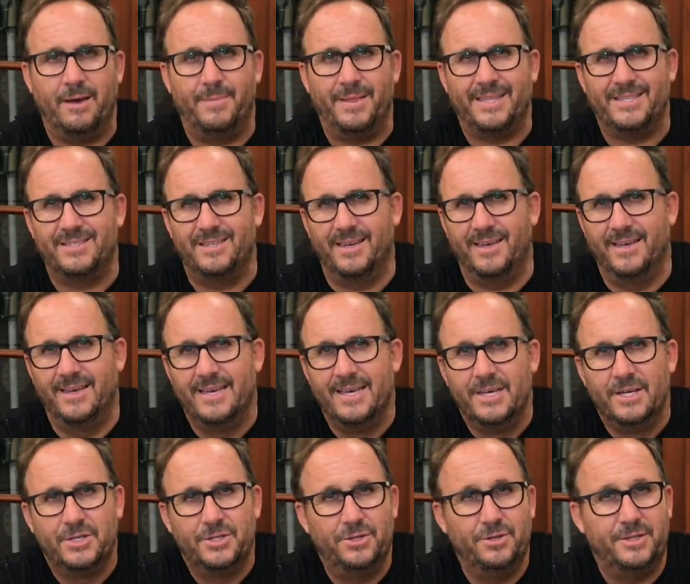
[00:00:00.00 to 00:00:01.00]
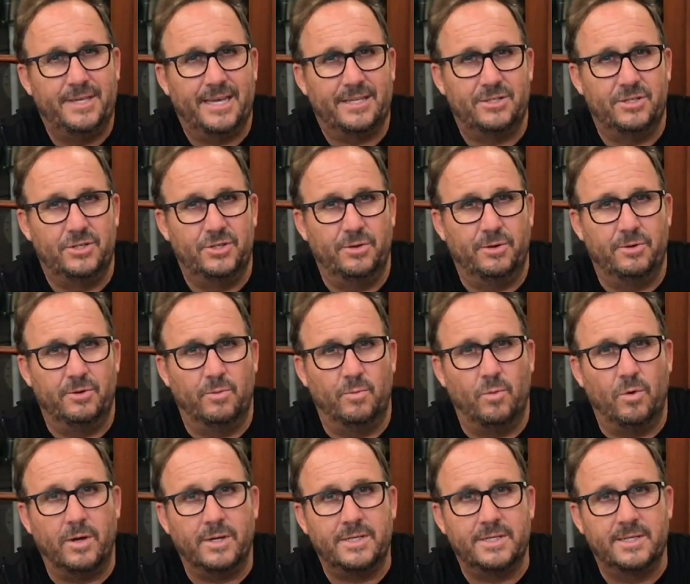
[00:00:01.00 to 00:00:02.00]
That's a 2200
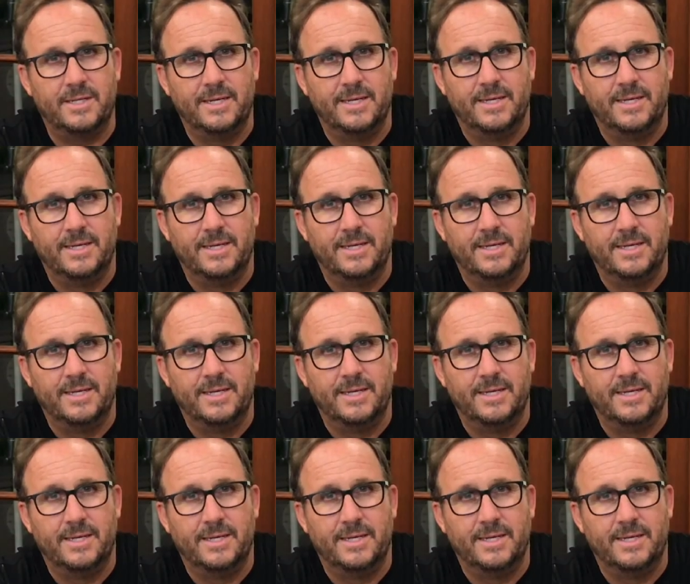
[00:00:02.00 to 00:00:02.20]
watt